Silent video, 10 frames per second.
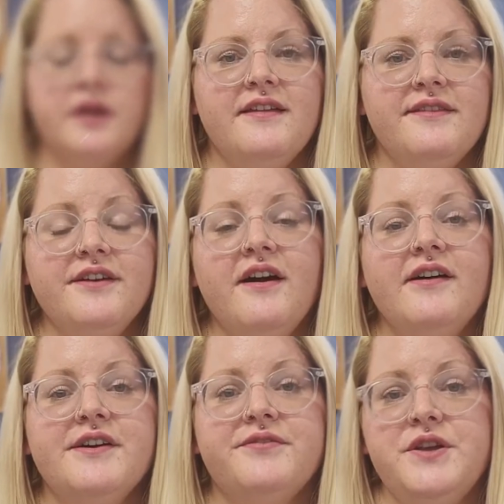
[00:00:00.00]
There are
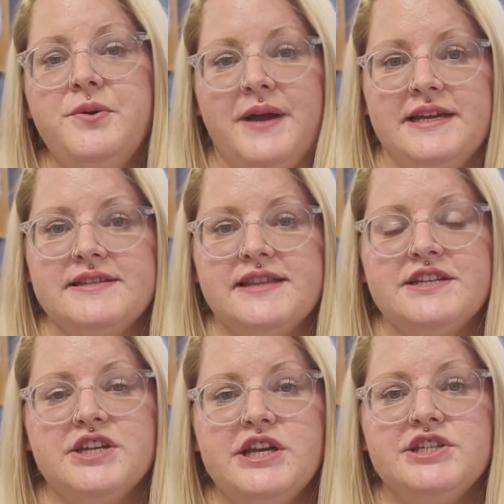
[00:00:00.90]
a few ways that
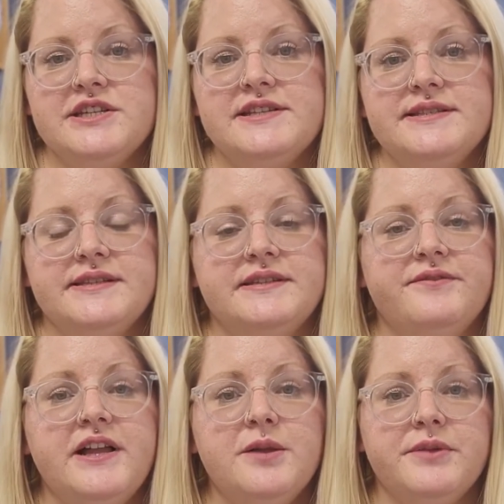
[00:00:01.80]
changes to the
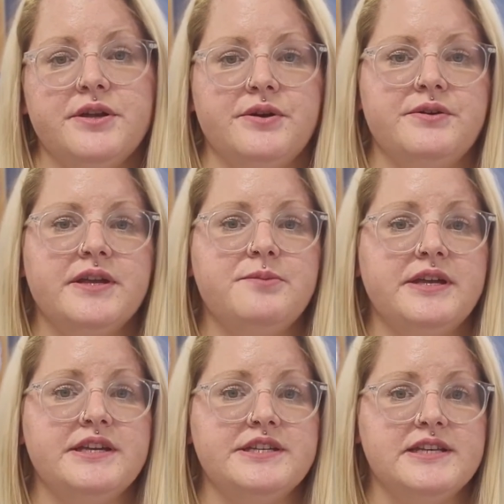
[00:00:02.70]
development code can be
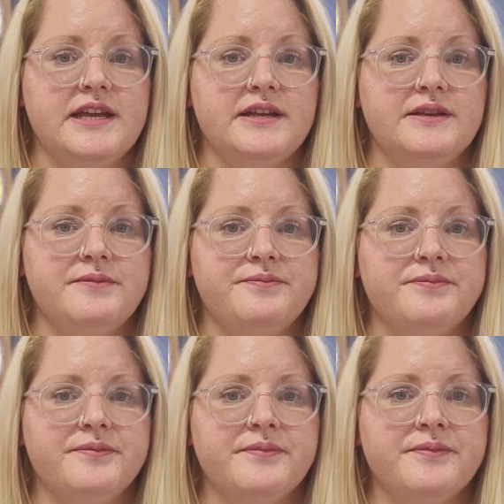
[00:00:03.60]
initiated.
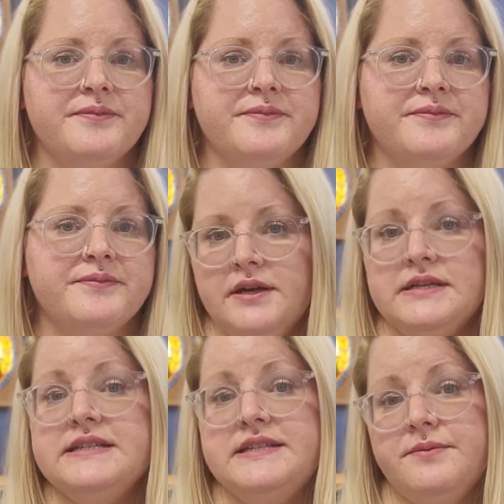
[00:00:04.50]

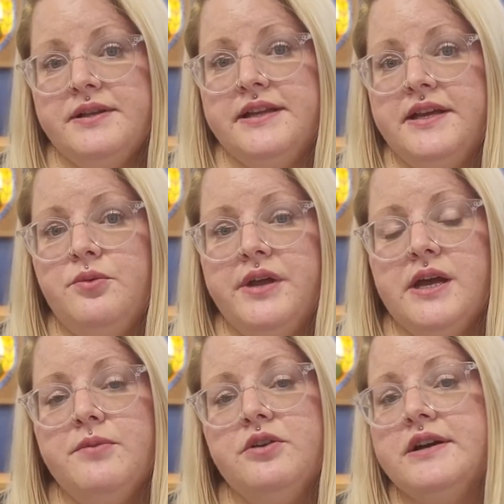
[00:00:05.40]
Typically, we
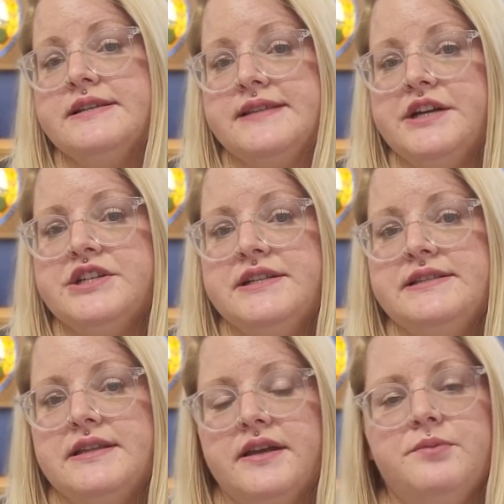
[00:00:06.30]
come across
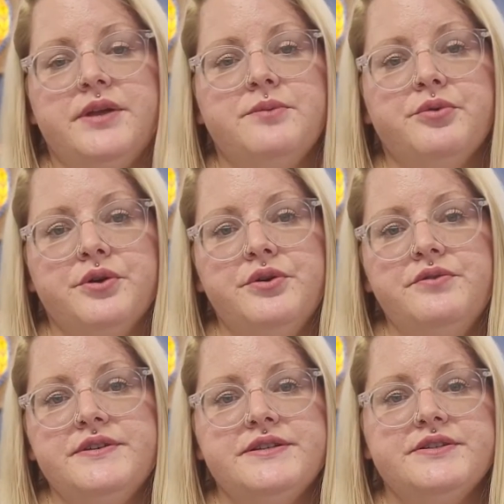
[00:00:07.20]
sections that can be
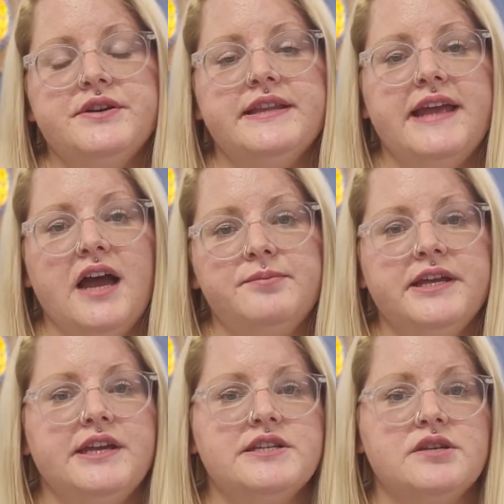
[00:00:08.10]
improved during the
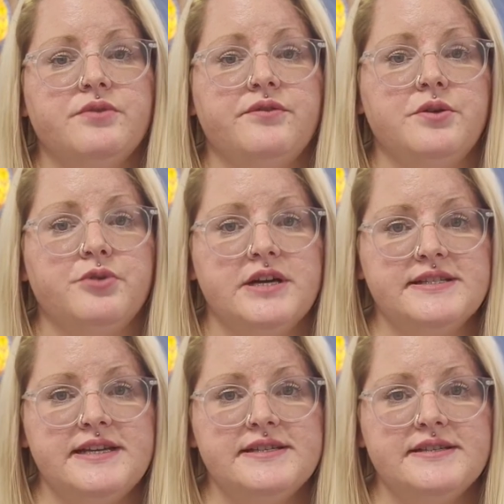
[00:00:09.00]
application review
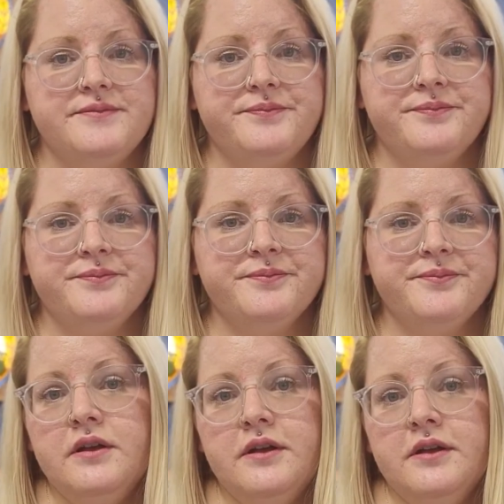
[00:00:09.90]
process.
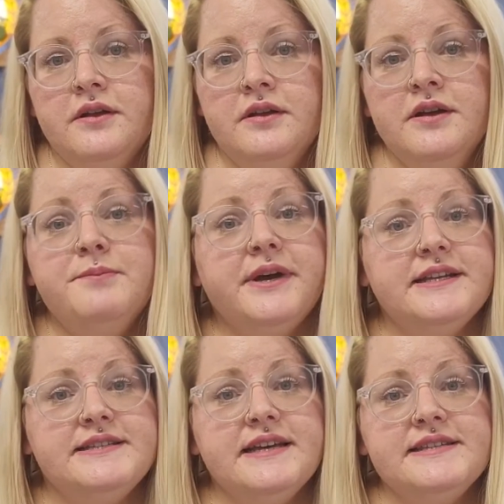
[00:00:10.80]
But
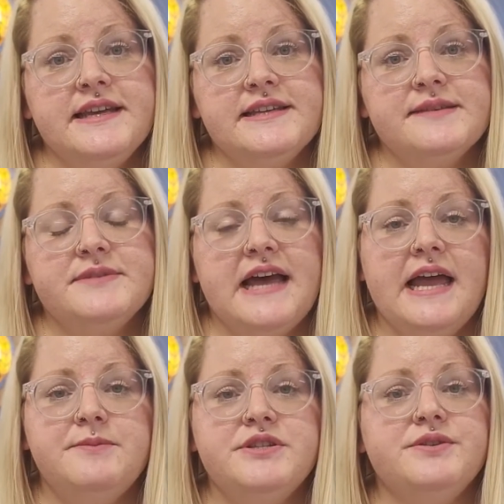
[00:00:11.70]
it does take some
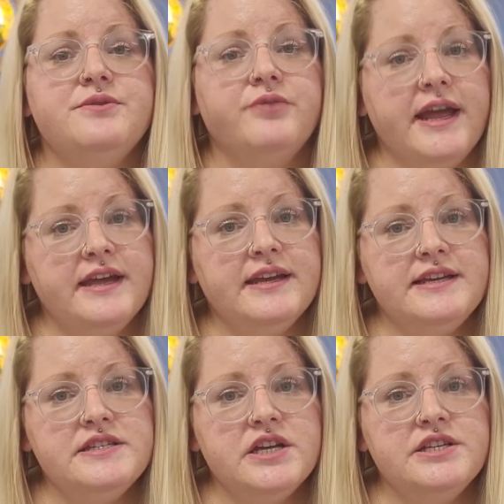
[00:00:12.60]
time to
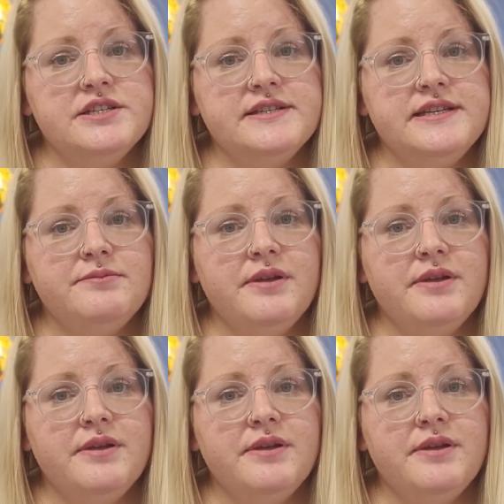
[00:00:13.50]
recognize changes need to be